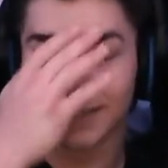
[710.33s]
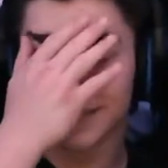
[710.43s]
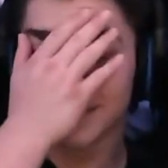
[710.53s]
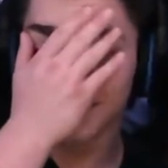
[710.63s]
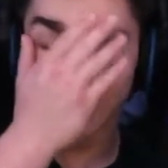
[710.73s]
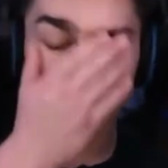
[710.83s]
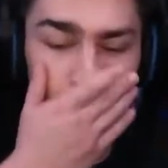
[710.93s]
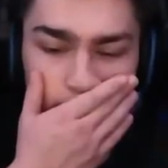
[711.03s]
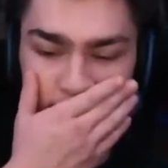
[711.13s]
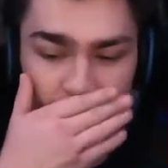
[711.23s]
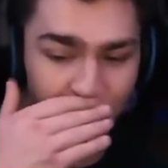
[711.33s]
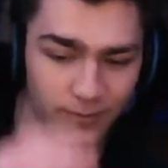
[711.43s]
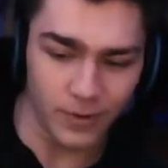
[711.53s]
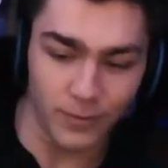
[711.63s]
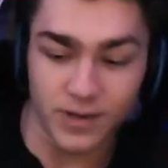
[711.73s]
Okay,
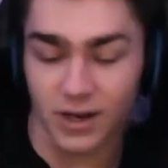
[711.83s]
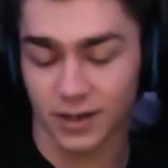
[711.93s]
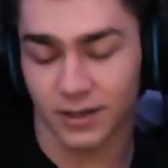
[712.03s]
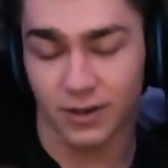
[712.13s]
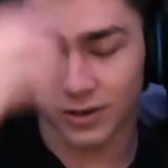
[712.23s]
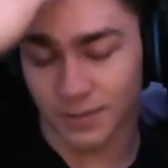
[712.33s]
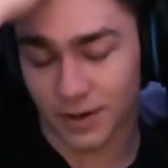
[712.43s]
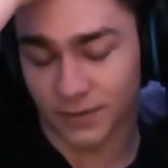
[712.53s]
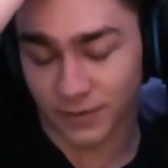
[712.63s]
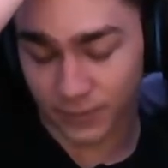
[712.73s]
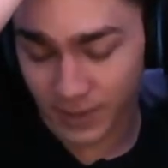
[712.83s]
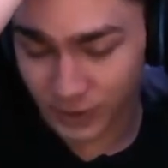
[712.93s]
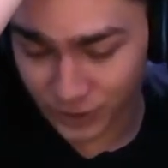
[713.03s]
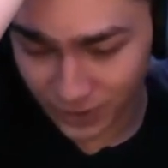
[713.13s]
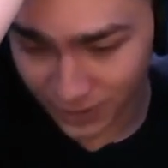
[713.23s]
well, we got a good amount of
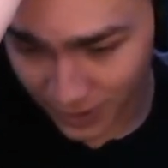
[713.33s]
information,